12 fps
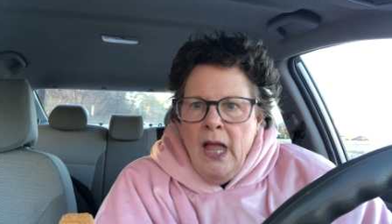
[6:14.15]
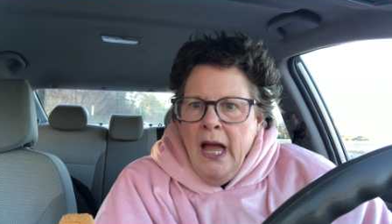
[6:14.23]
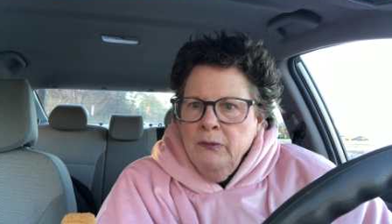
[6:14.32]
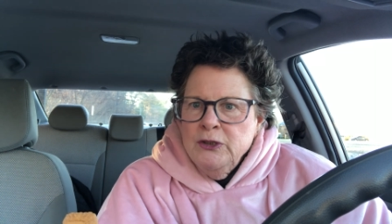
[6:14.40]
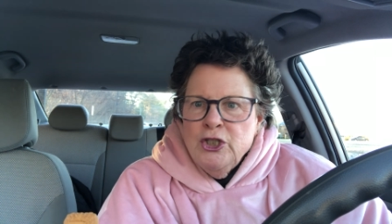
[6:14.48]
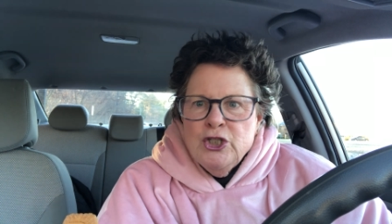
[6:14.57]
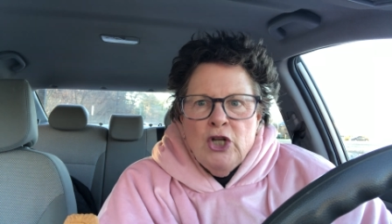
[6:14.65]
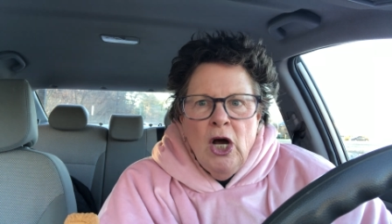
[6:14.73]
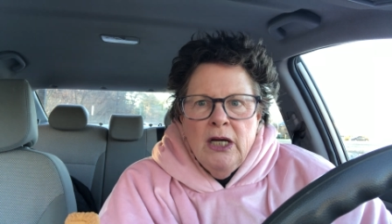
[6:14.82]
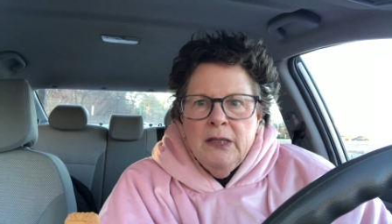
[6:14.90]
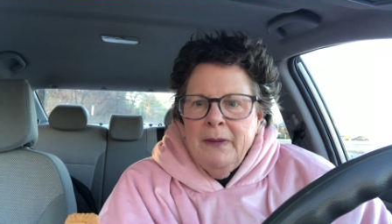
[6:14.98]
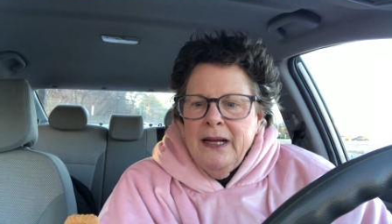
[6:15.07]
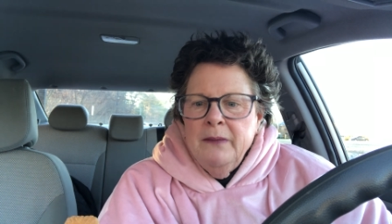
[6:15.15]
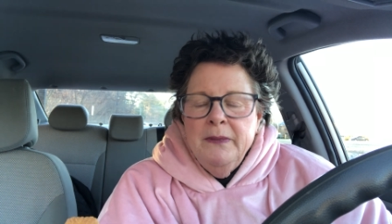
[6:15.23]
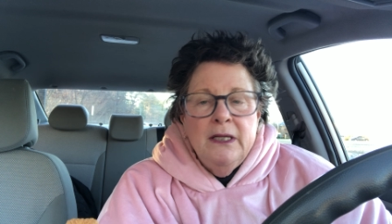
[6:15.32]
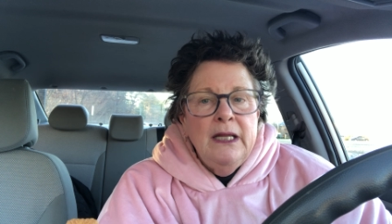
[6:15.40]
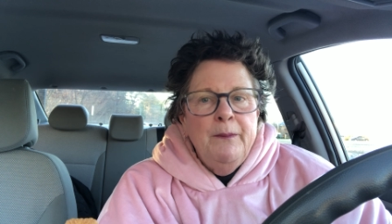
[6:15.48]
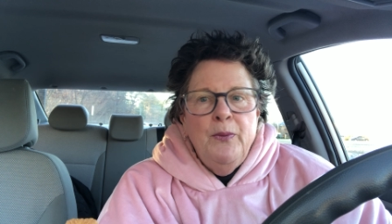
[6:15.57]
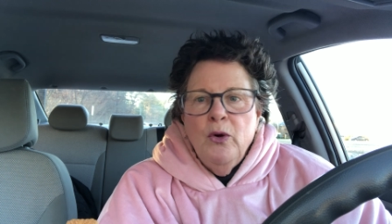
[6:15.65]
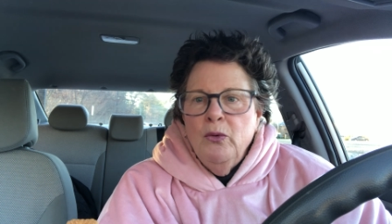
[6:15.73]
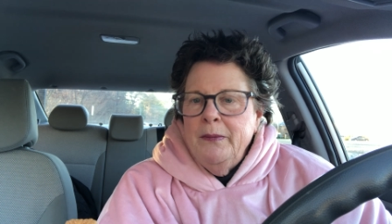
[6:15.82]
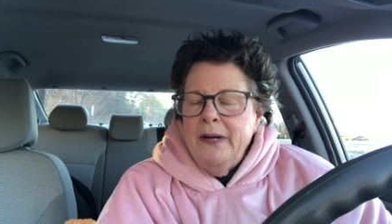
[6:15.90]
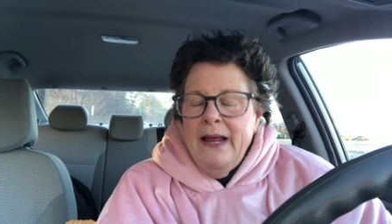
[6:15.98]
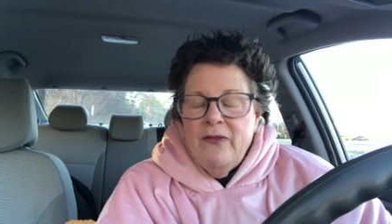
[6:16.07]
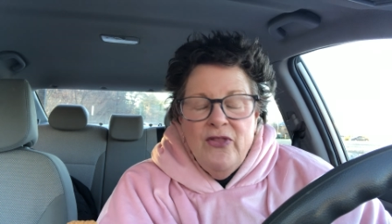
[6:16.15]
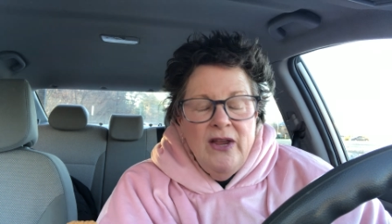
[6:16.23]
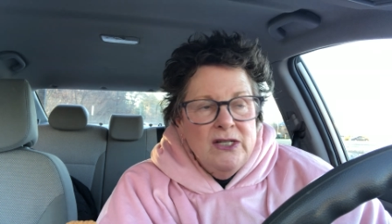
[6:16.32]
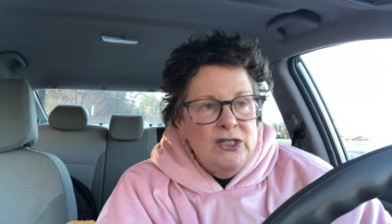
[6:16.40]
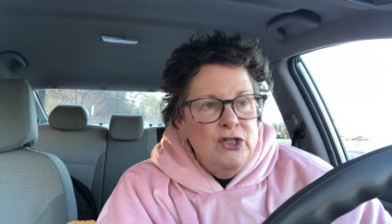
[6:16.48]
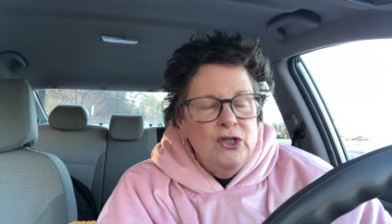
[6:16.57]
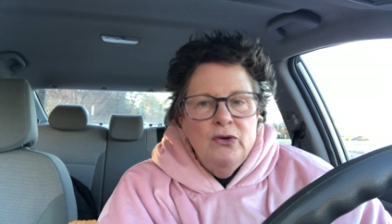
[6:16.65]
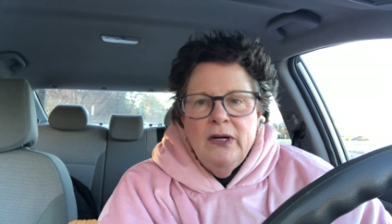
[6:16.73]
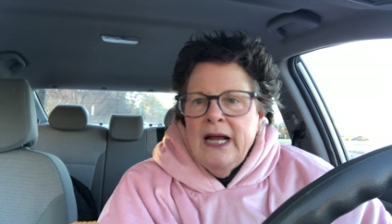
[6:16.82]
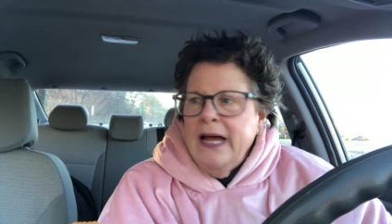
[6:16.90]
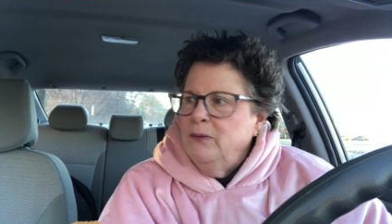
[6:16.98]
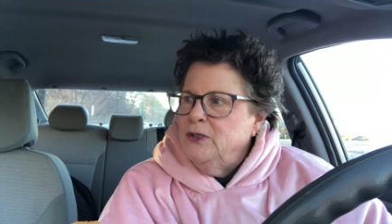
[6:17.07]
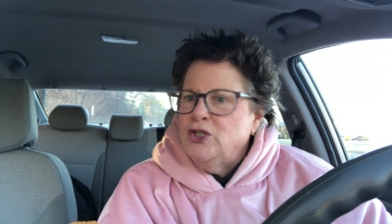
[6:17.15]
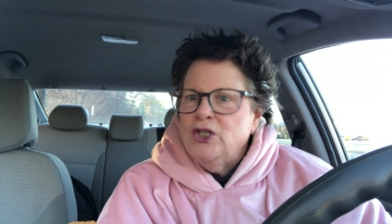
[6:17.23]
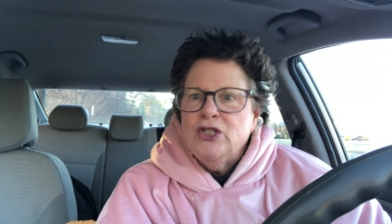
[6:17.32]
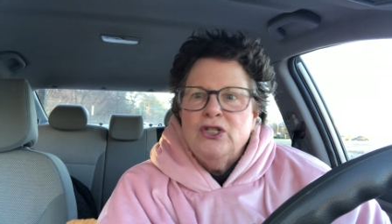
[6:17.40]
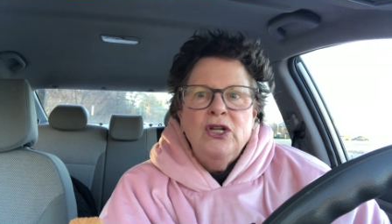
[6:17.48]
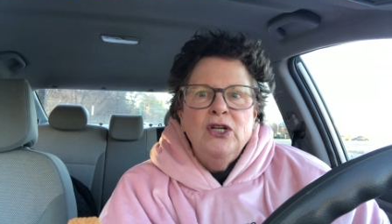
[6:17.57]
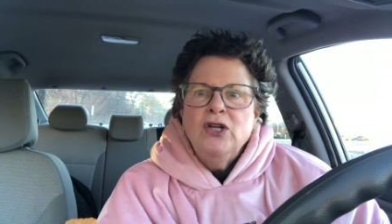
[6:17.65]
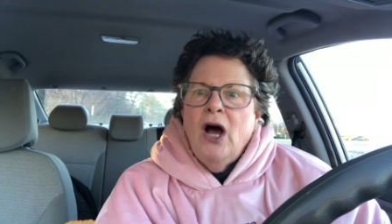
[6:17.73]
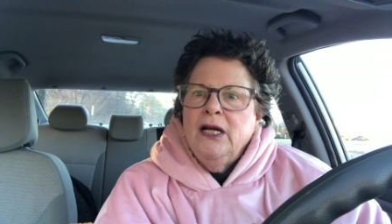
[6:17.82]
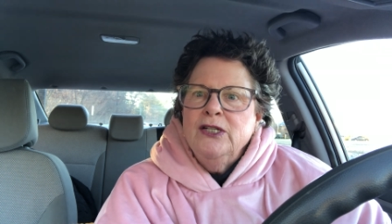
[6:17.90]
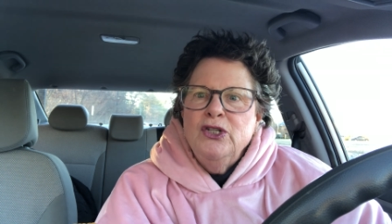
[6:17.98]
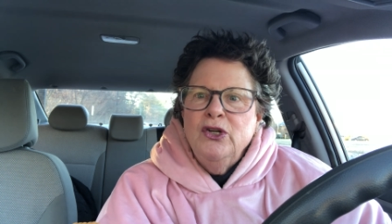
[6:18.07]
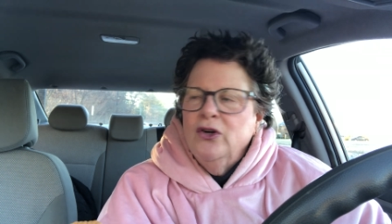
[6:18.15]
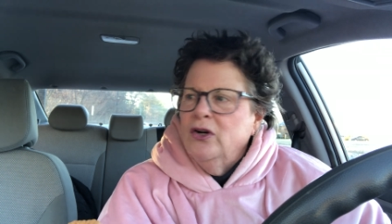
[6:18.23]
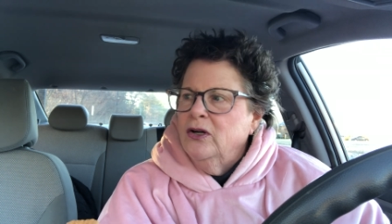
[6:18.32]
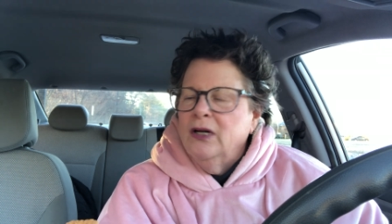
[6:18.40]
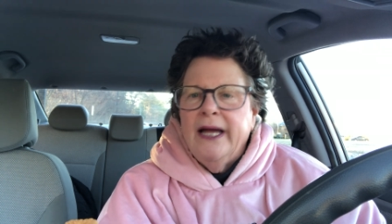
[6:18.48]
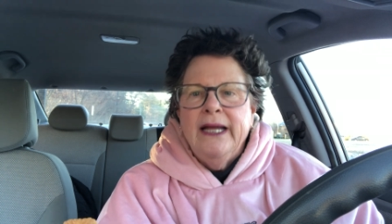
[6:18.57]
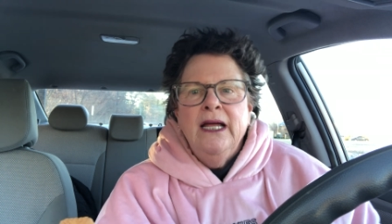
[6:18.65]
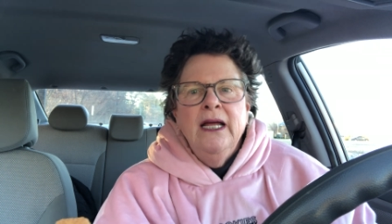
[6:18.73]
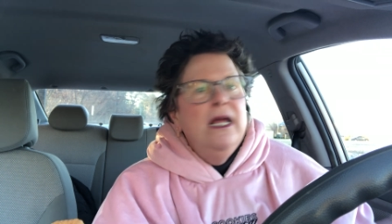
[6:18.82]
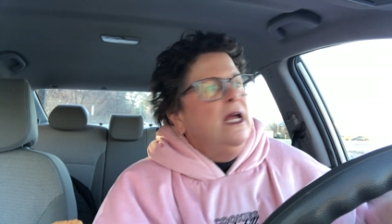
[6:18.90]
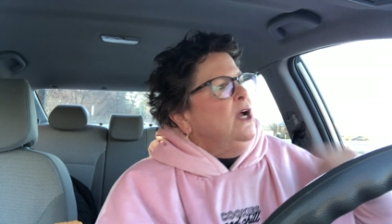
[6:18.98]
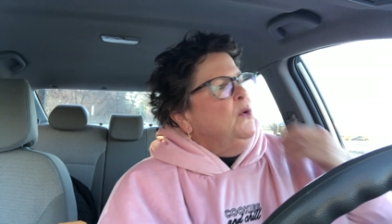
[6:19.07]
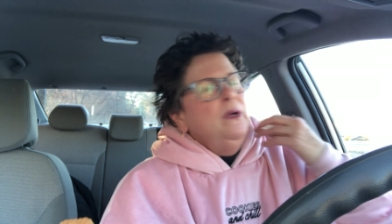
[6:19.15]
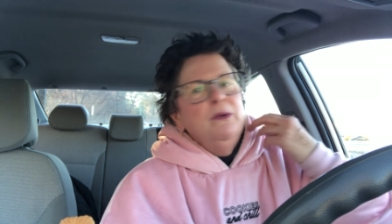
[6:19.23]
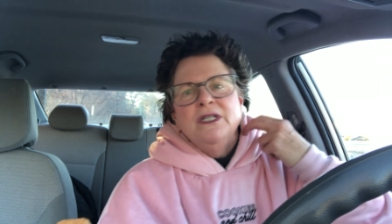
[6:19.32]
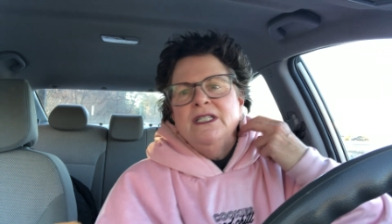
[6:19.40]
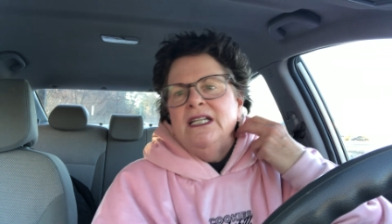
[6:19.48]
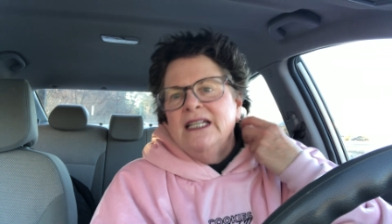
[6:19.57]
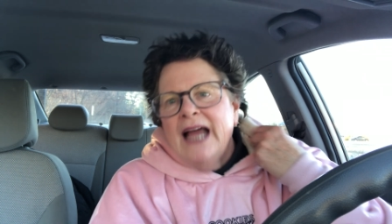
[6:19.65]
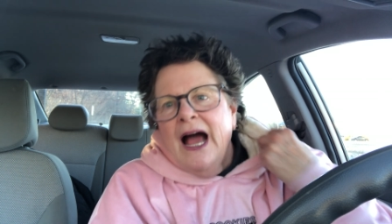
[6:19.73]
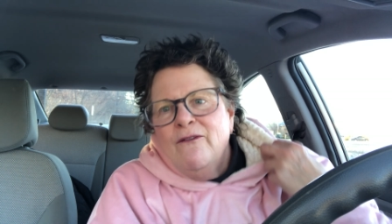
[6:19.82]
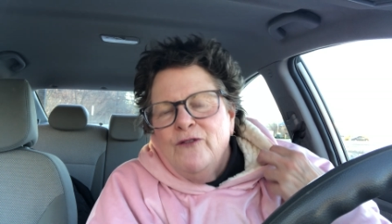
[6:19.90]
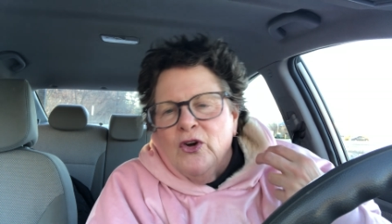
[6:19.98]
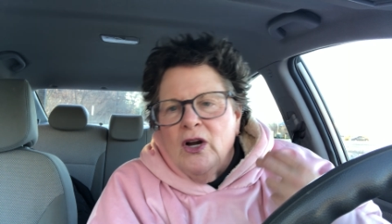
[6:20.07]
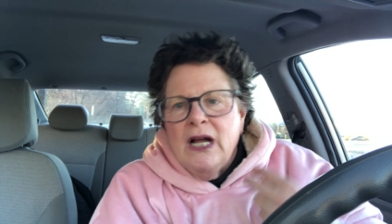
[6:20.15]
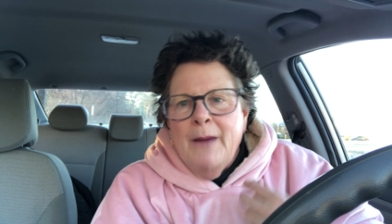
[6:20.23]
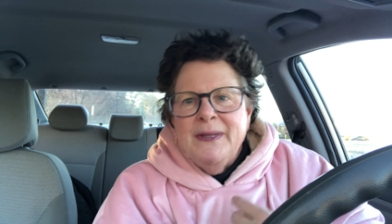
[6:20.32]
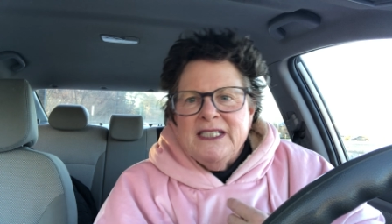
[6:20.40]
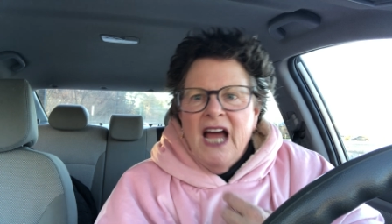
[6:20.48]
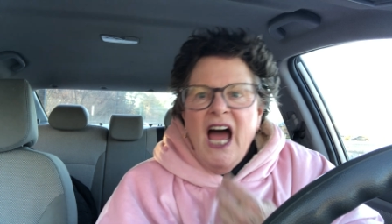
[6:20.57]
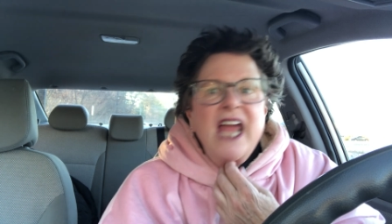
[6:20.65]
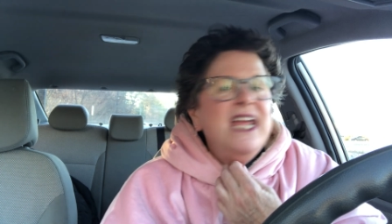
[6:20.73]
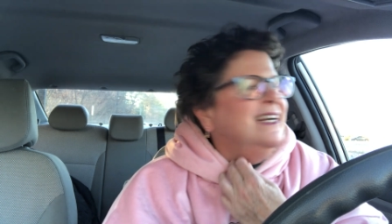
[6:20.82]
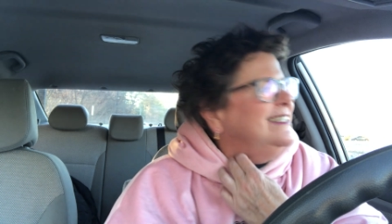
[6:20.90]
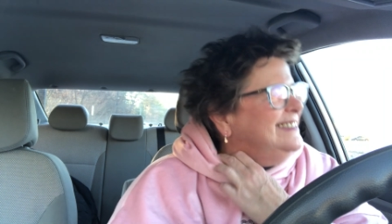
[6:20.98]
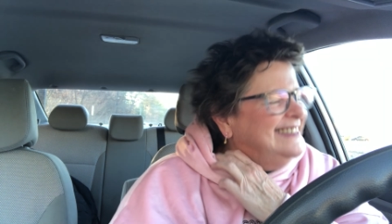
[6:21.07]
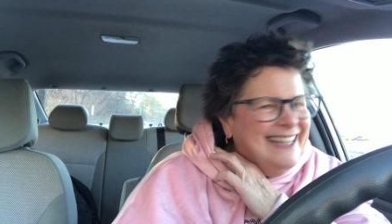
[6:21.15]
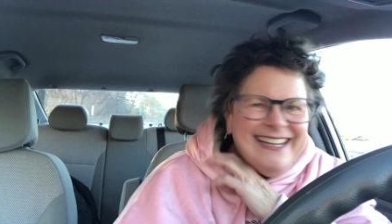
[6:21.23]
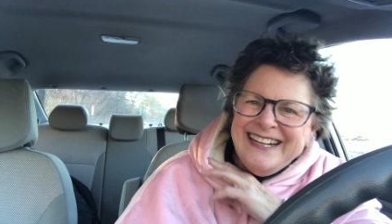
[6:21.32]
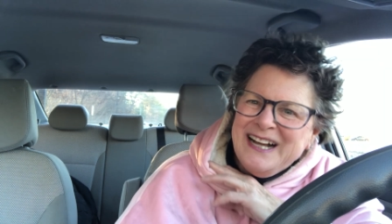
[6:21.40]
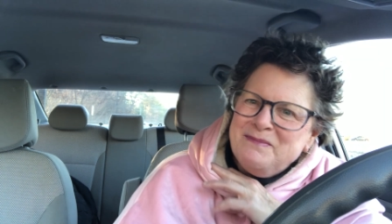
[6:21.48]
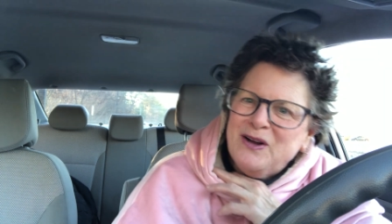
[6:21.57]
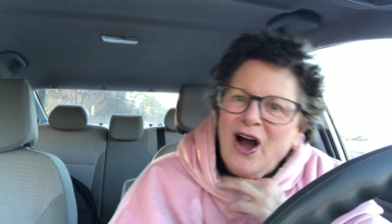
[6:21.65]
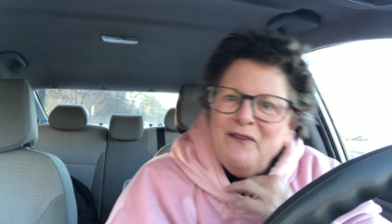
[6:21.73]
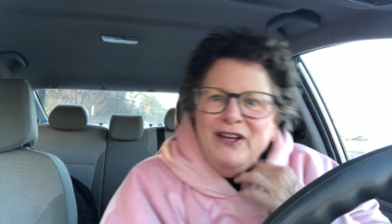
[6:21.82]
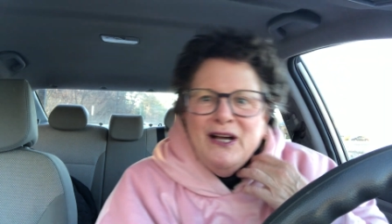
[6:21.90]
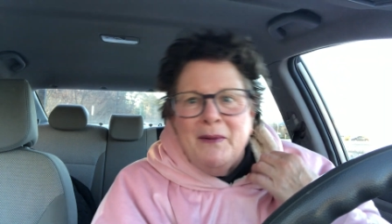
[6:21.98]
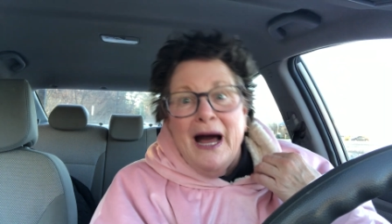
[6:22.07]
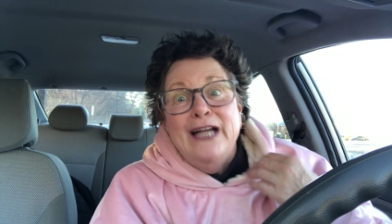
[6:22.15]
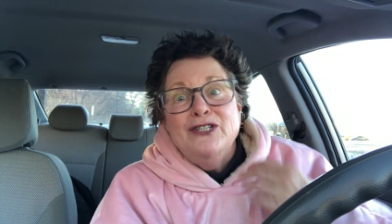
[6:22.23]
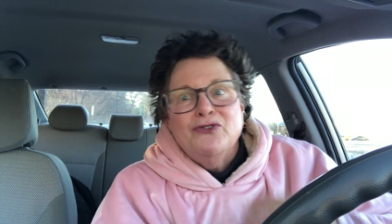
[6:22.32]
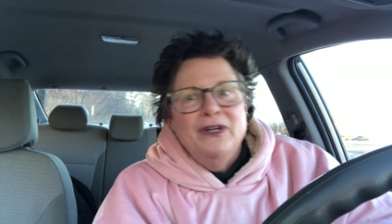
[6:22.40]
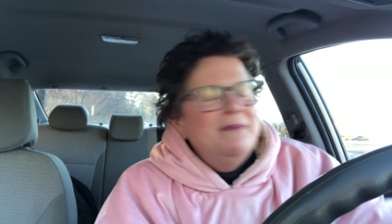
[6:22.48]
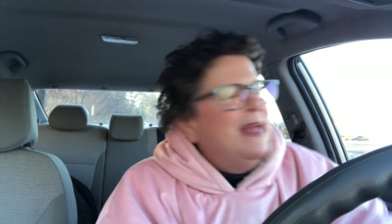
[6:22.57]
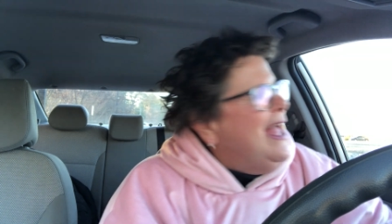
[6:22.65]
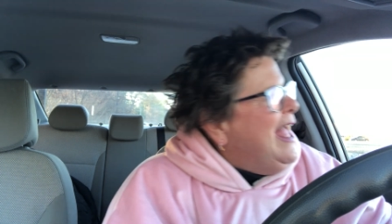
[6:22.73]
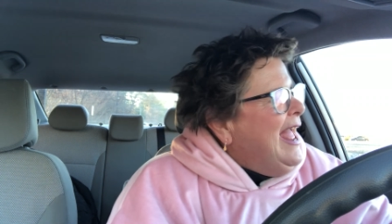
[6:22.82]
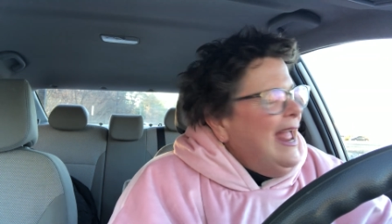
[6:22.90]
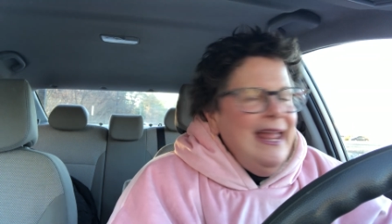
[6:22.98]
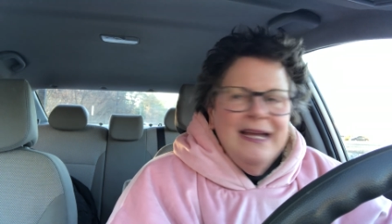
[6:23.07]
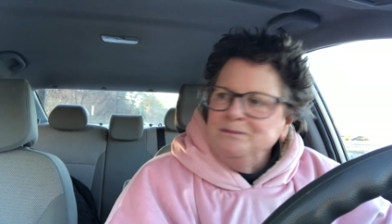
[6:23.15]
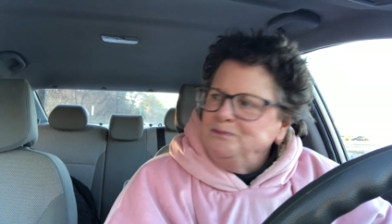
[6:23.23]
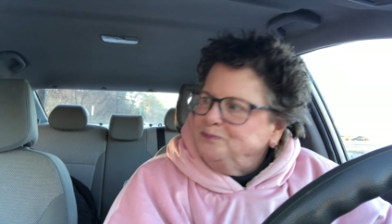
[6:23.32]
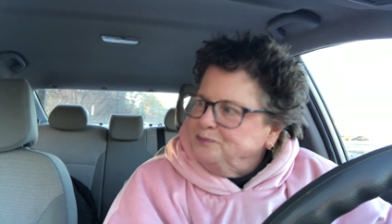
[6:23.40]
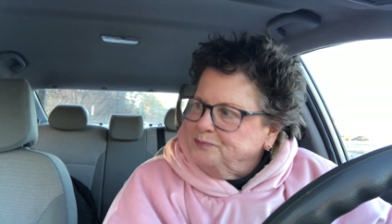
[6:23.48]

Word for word: I was just talking a minute. That poor woman had things to do, and I was just talking to her like we were sitting down for a cup of tea, a cup of coffee, a cup of ice cream, and